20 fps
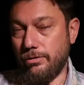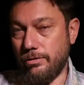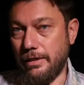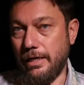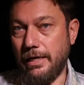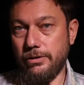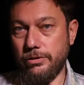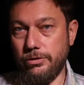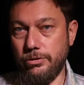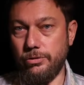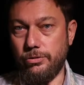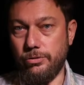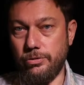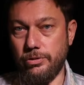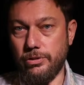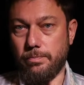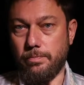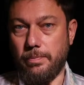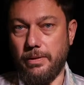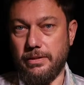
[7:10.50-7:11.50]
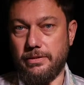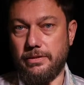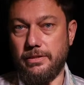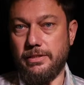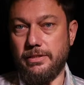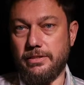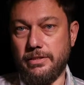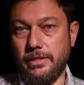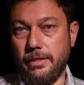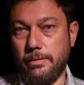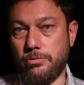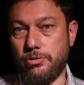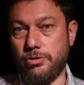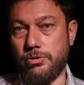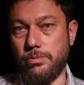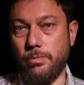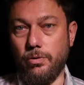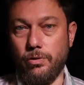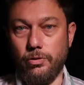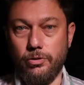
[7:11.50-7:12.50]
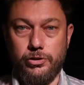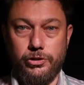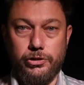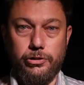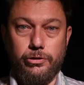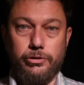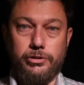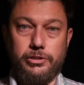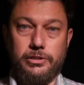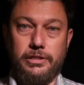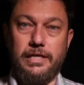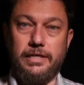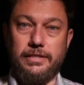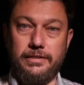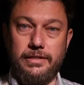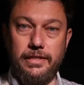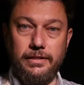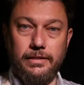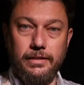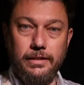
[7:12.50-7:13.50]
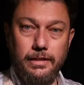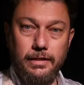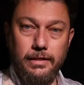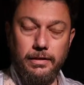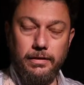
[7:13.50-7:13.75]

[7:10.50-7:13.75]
don't like to use it, but there's some small shorts like that,